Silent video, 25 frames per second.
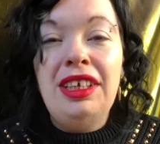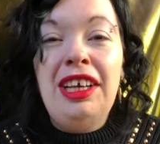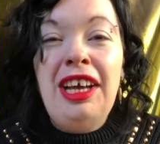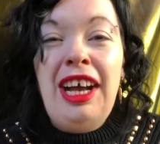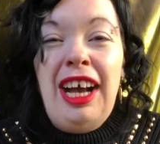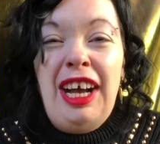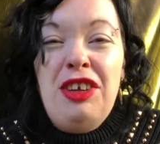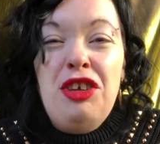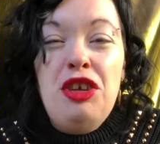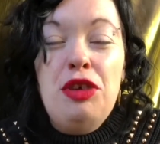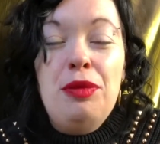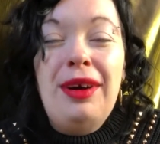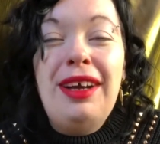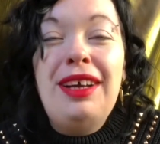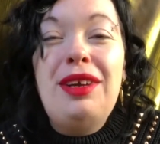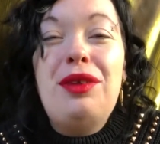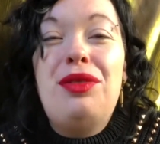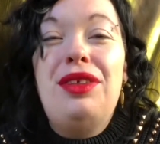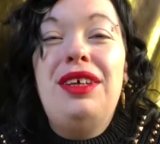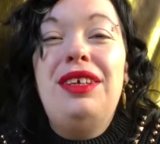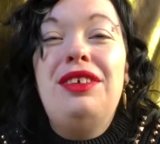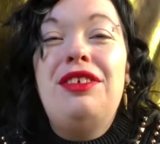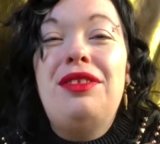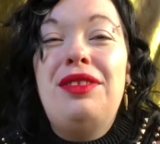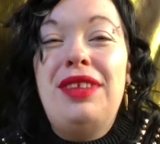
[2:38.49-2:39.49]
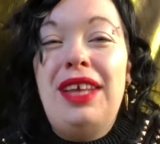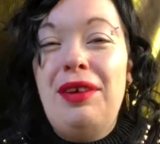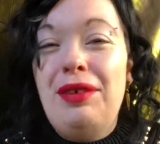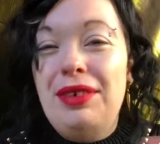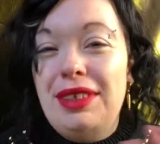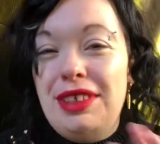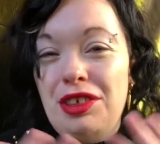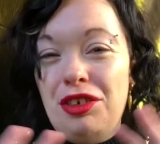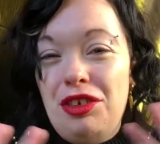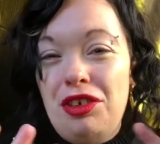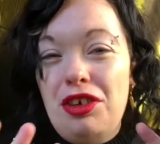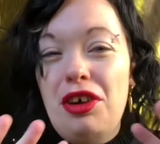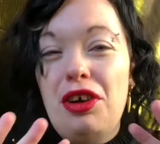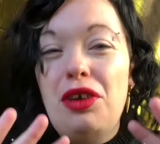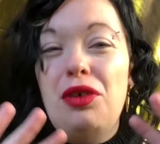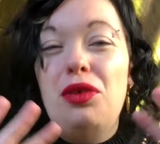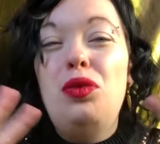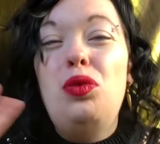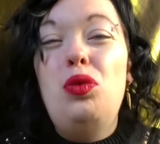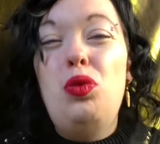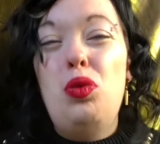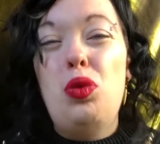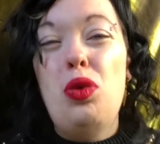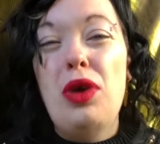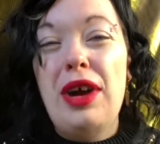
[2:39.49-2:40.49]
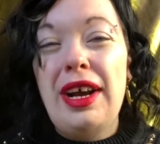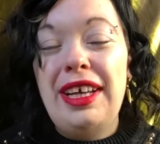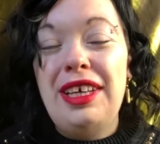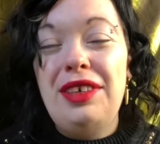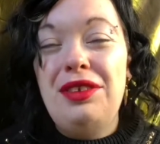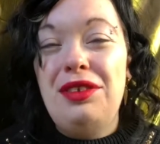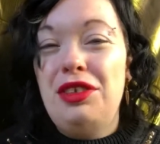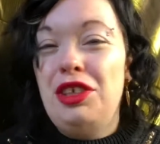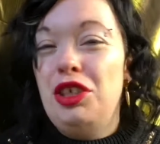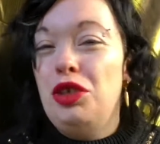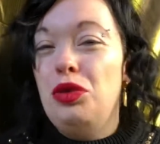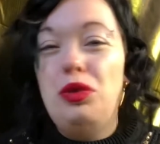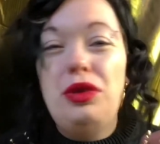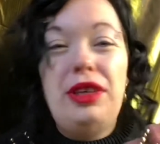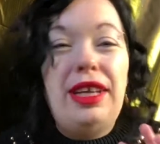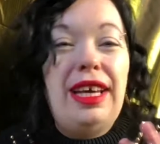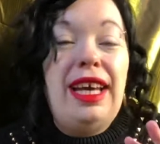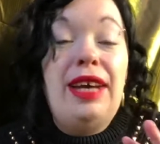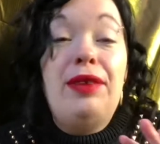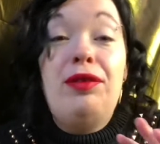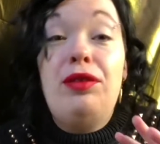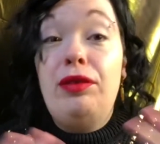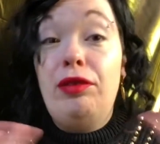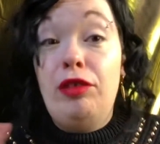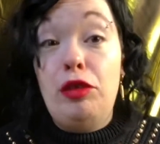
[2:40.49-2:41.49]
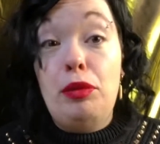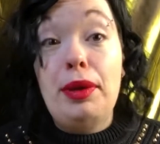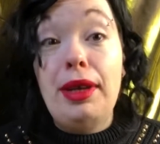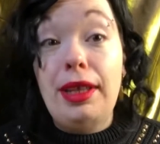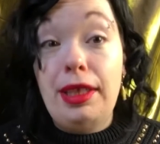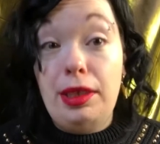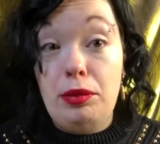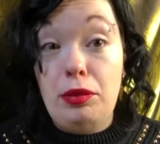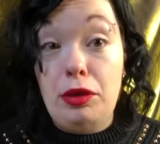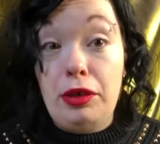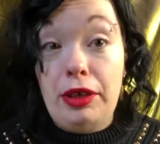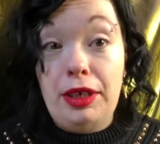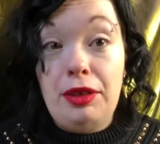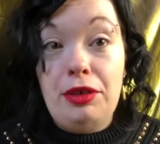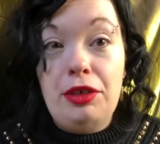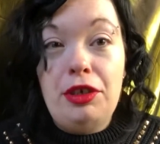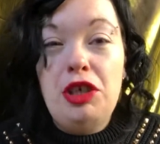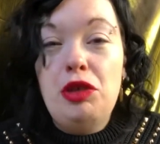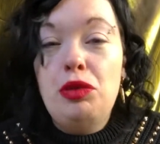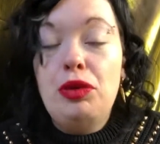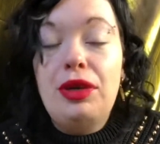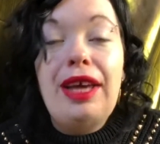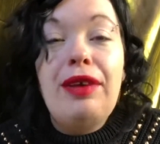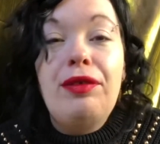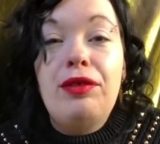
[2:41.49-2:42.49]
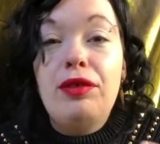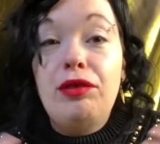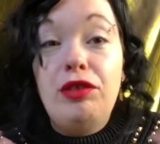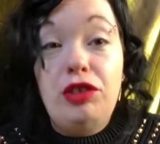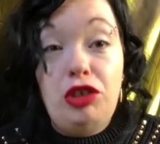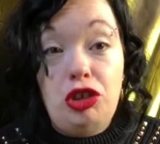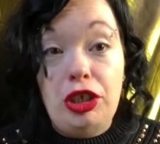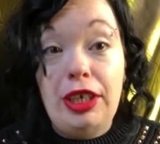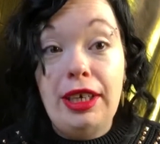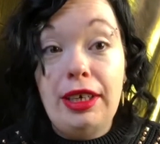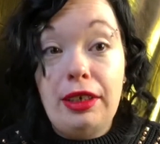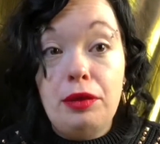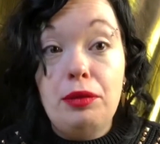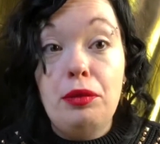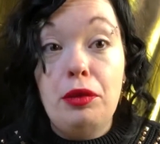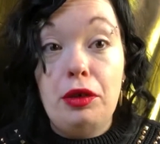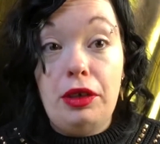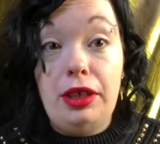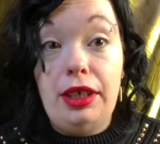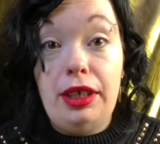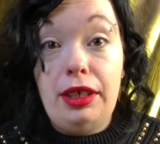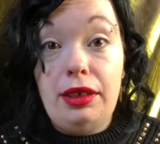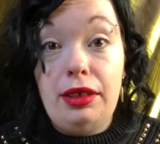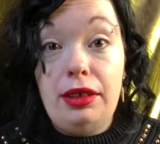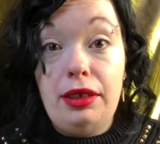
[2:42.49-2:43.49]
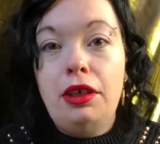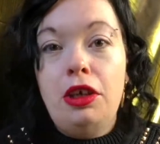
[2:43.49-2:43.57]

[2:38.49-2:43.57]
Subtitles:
And you might think that there is no way that you would ever repel money, that you would ever reject money.